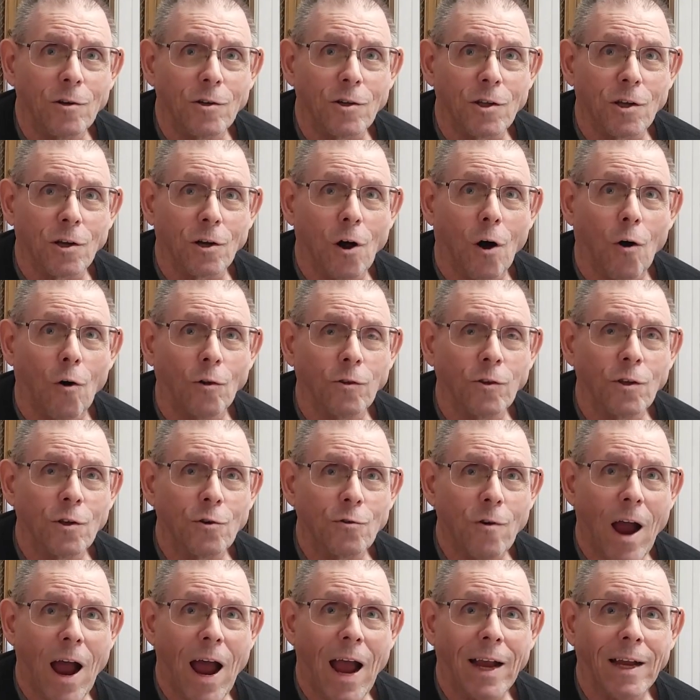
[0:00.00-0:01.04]
There's the Golden
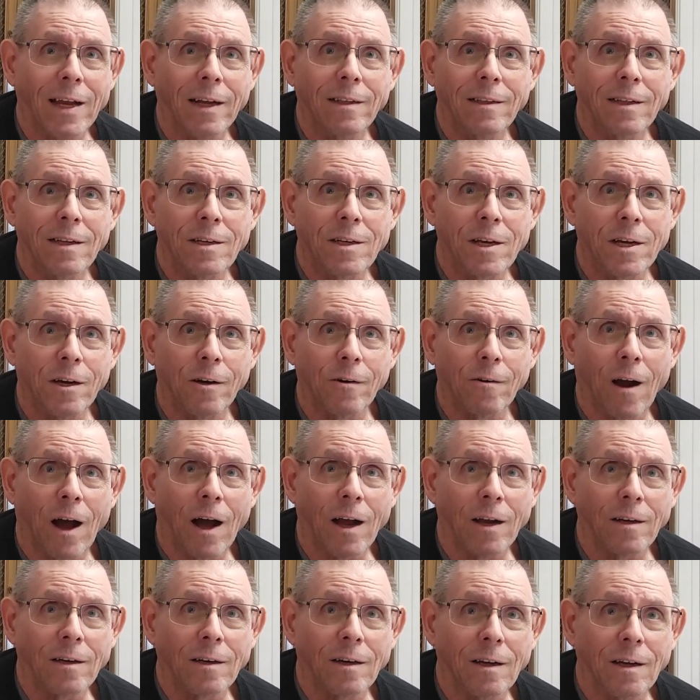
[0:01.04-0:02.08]
Dragon that's here
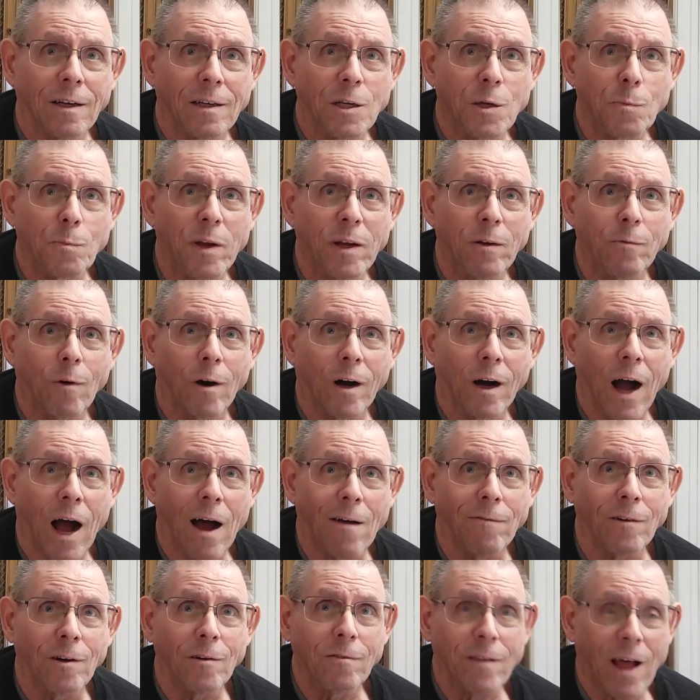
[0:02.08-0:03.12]
on Speedwell
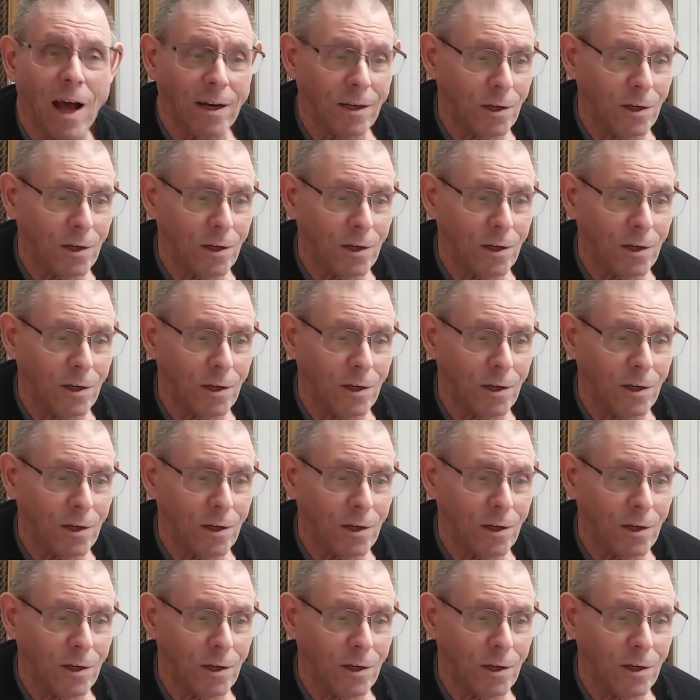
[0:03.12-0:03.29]
Avenue.